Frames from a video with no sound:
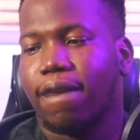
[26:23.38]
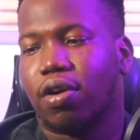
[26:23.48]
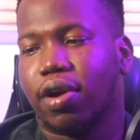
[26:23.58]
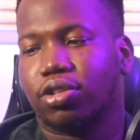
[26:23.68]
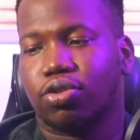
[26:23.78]

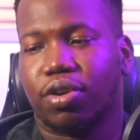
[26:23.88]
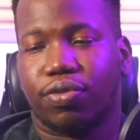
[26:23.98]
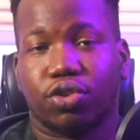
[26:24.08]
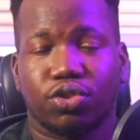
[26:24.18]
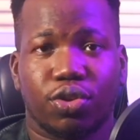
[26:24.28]
Right. So if
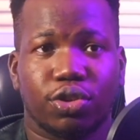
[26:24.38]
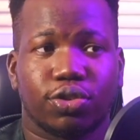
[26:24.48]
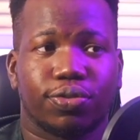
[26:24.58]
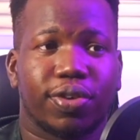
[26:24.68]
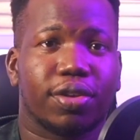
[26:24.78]
you're just going
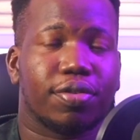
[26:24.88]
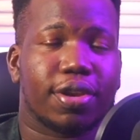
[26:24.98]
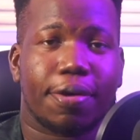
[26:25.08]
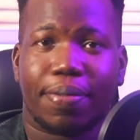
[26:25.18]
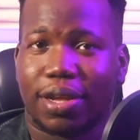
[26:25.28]
to find
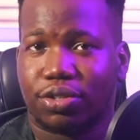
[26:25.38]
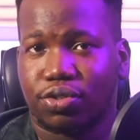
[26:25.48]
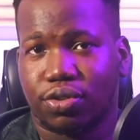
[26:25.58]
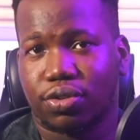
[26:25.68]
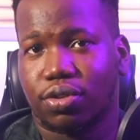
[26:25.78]
greener pastures,